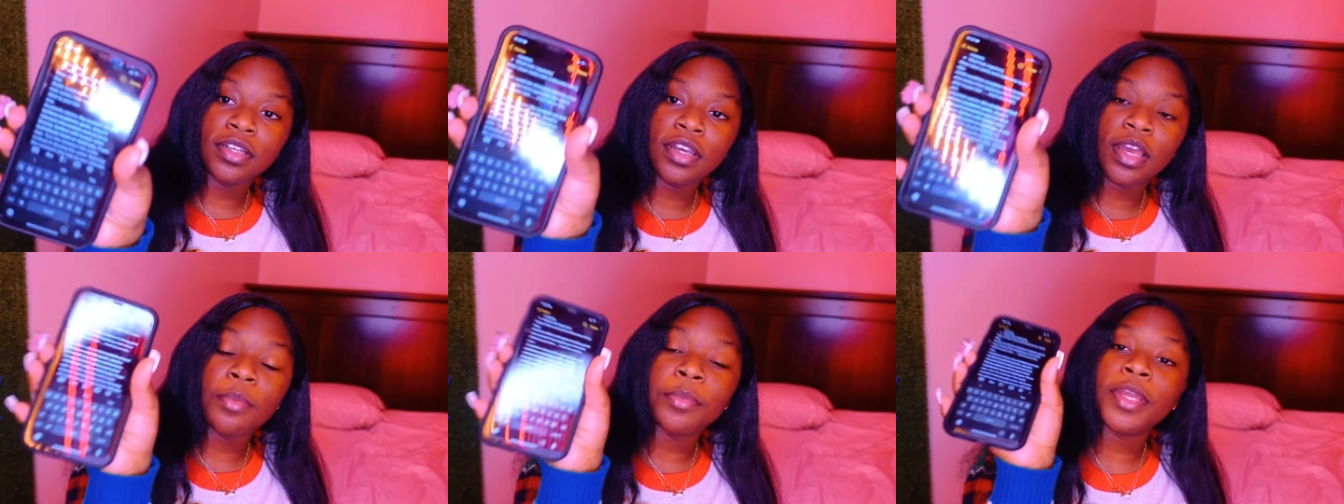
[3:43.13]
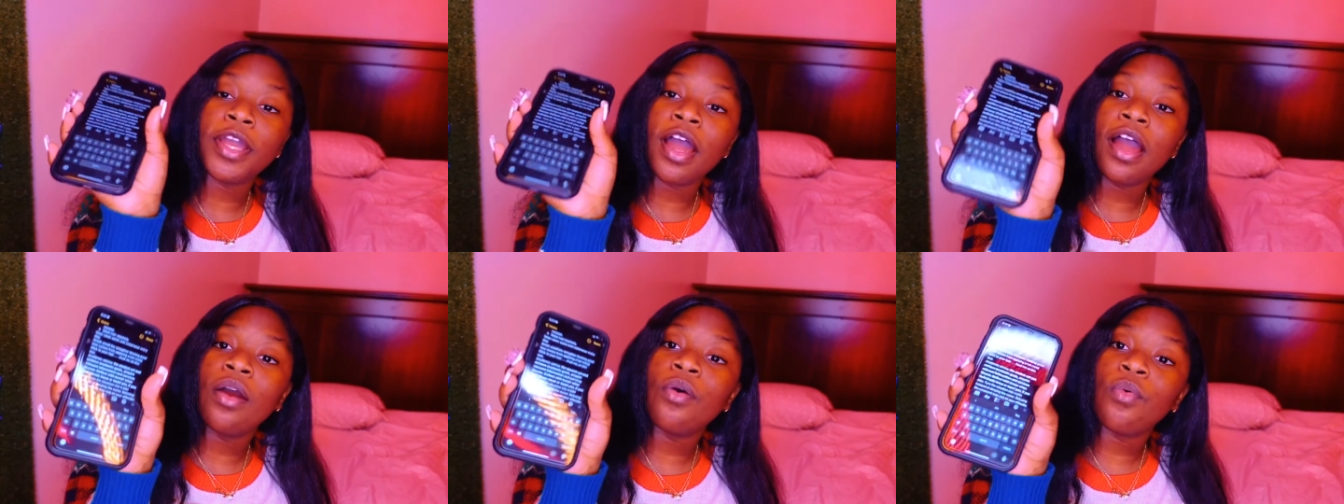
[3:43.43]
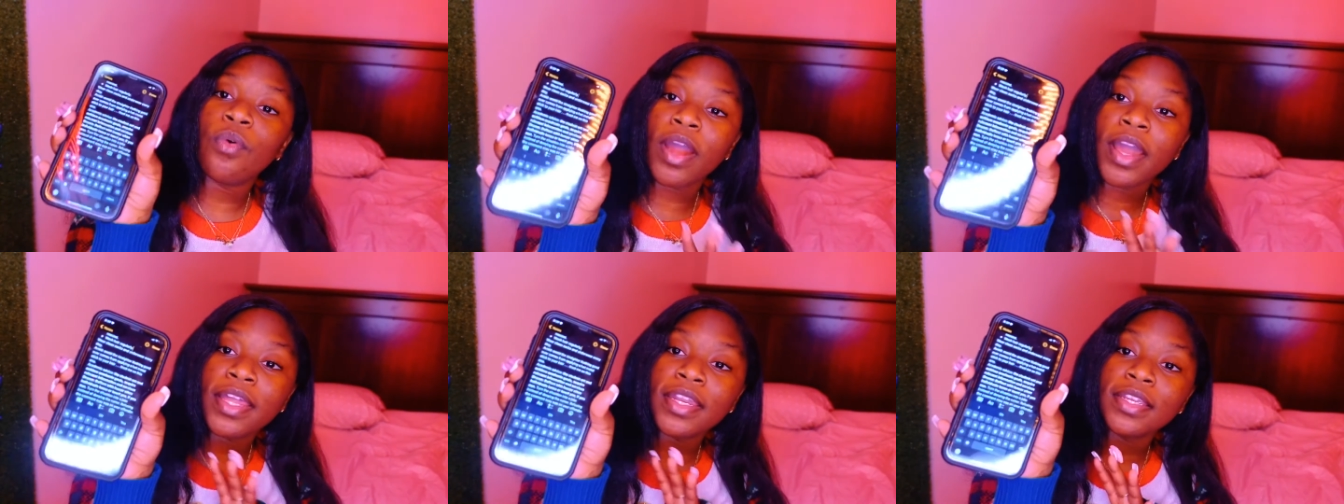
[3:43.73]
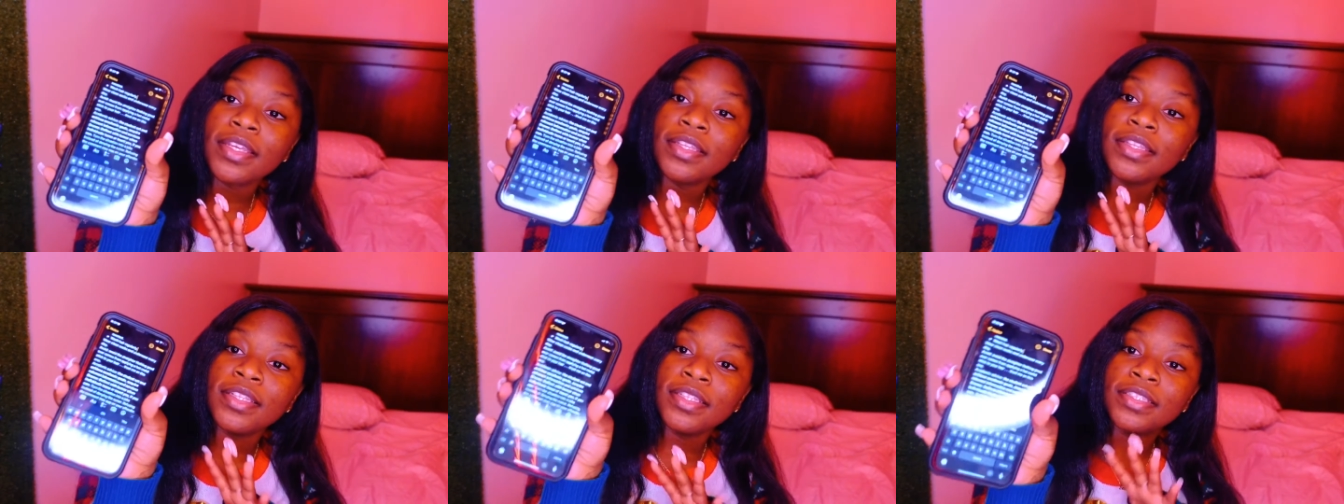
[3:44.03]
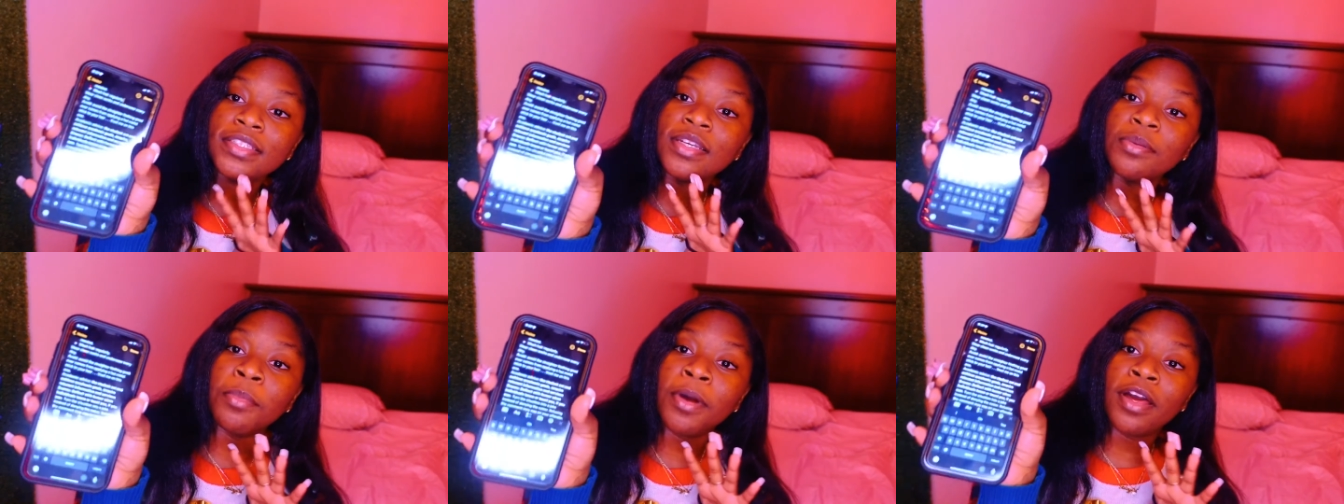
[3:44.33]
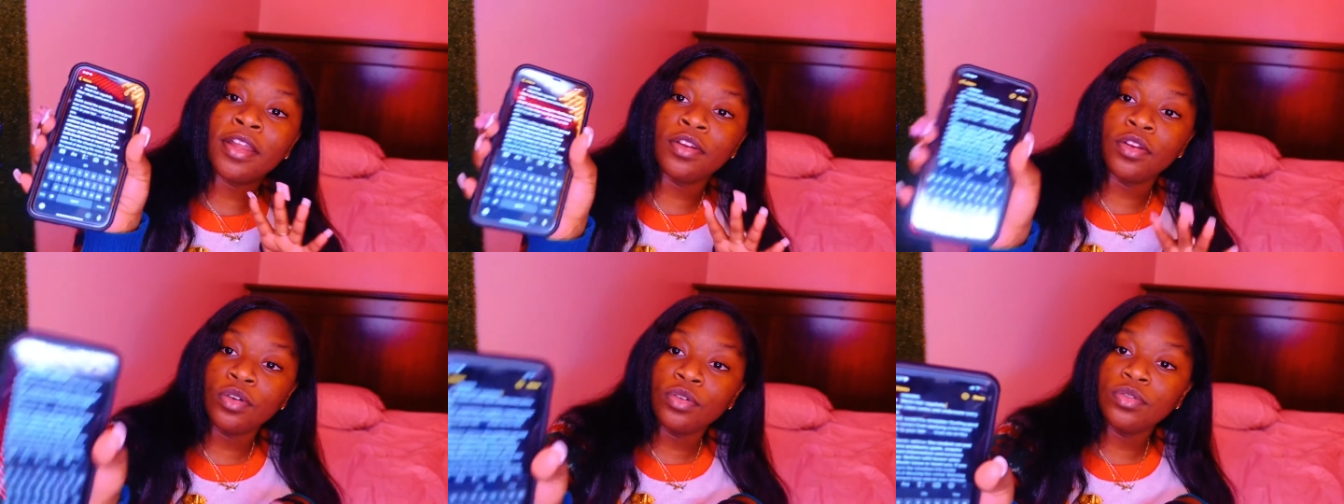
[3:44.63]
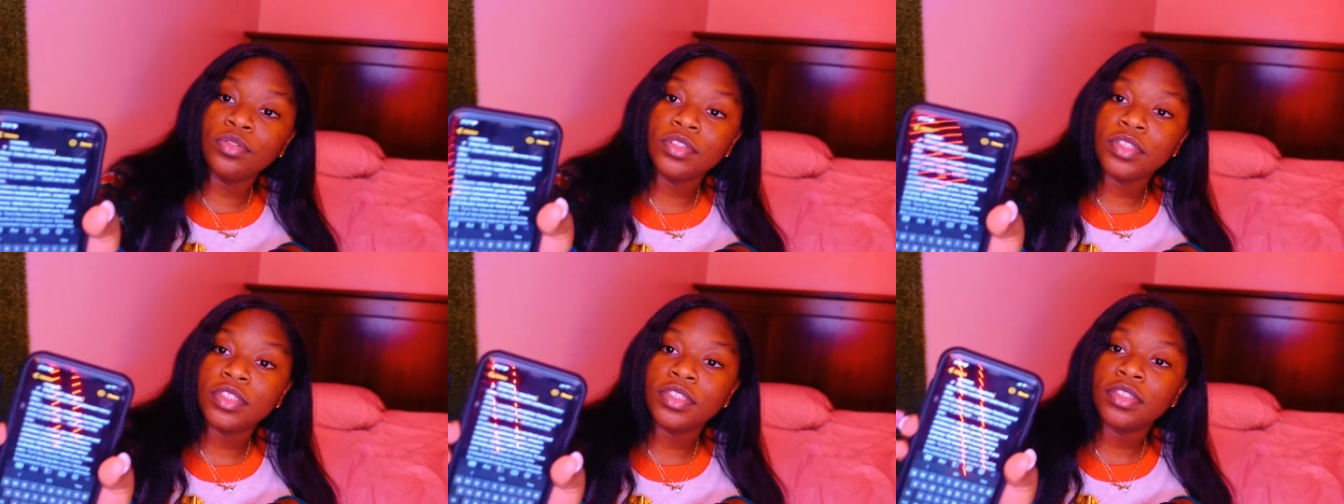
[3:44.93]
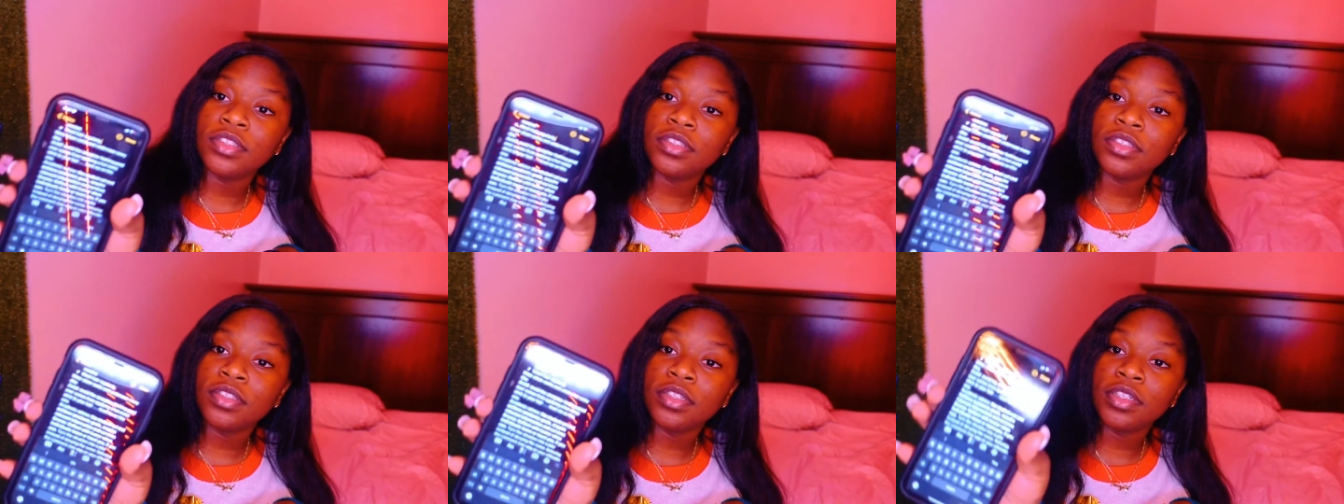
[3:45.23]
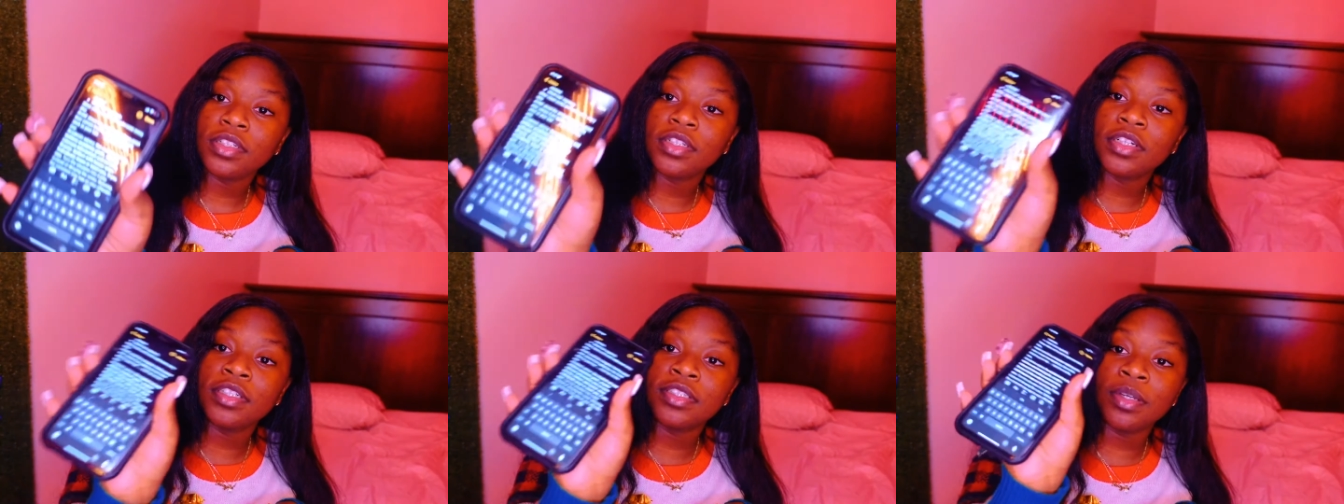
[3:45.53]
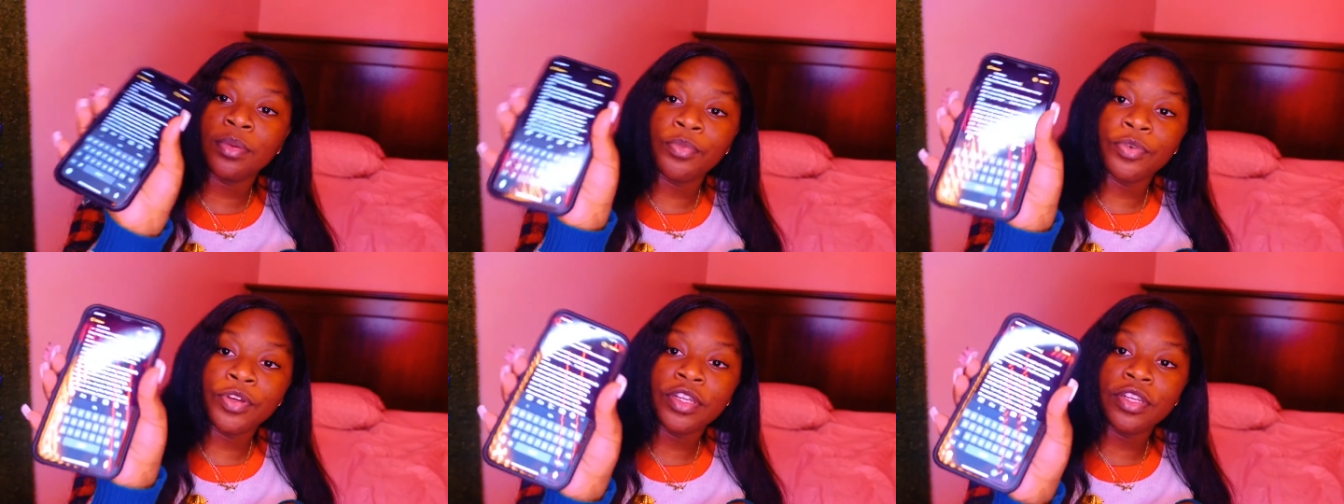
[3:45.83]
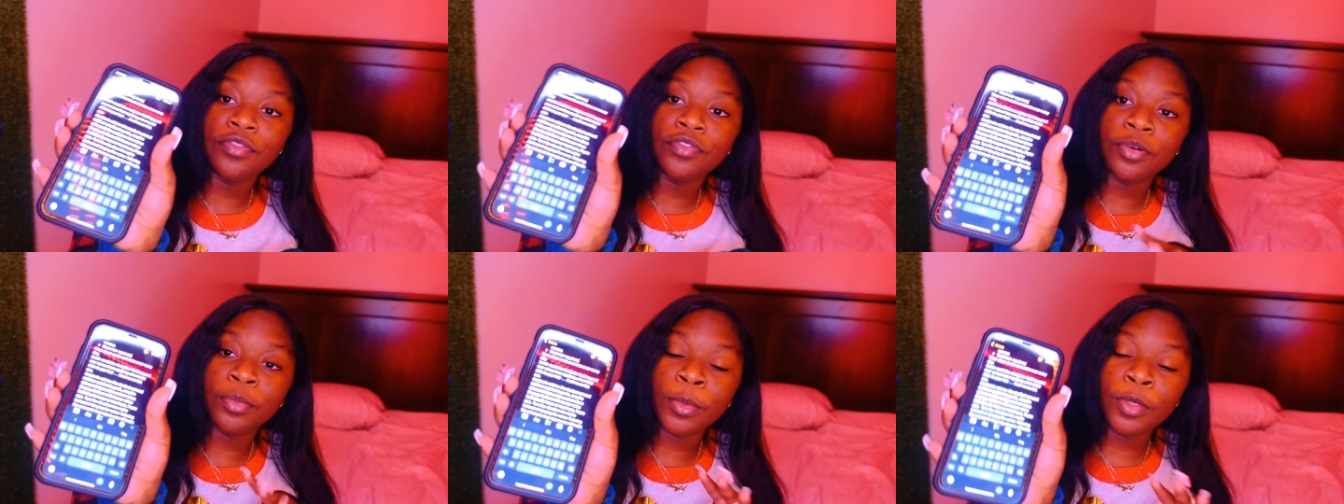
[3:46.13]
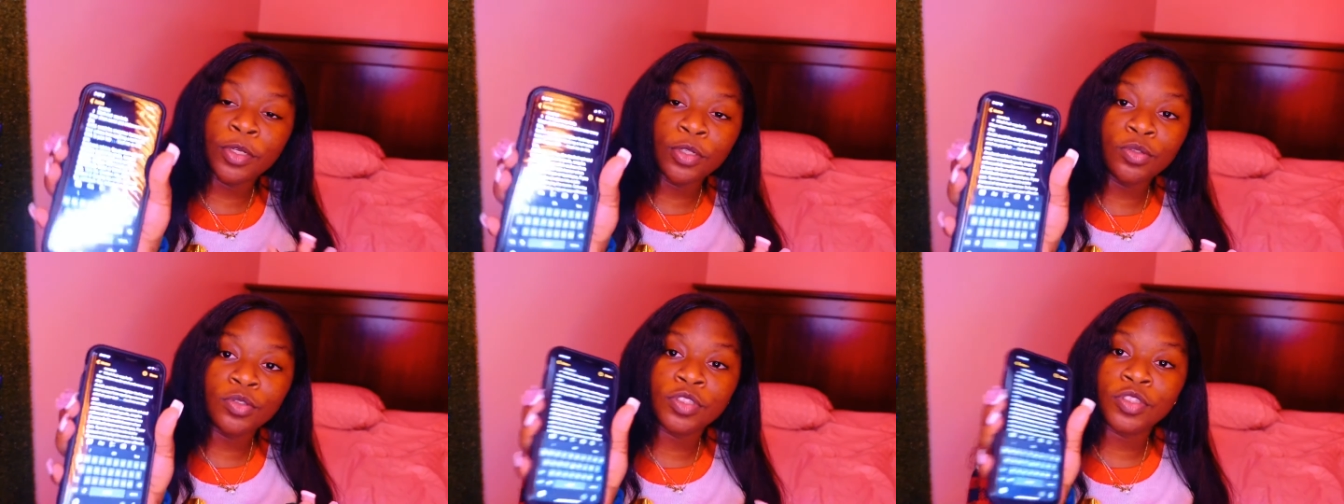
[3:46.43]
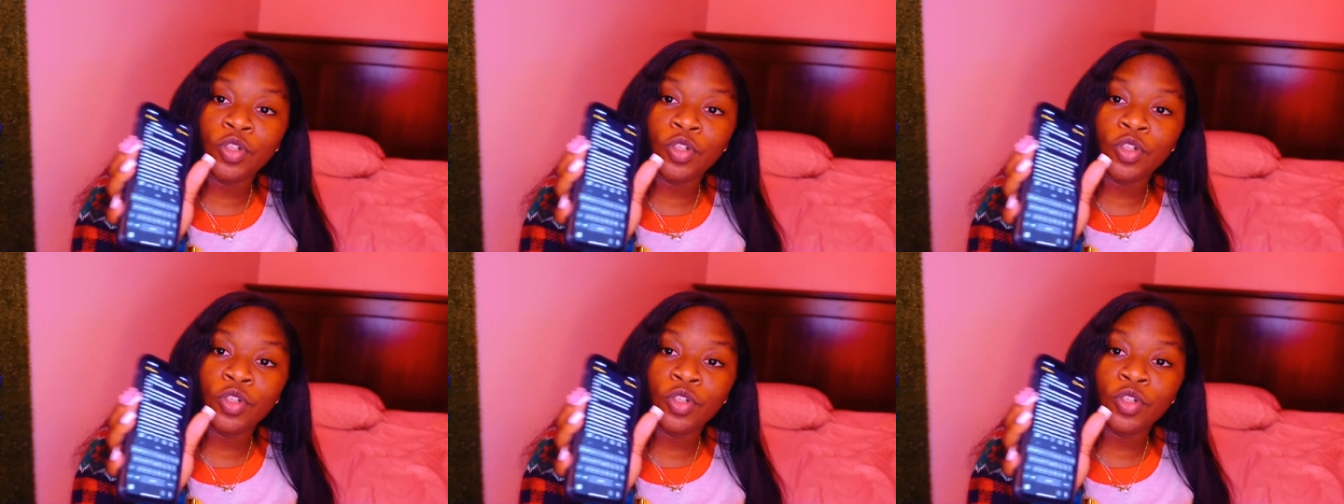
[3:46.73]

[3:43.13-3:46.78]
I mean I'm writing this in my notes because I'm reading from my notes.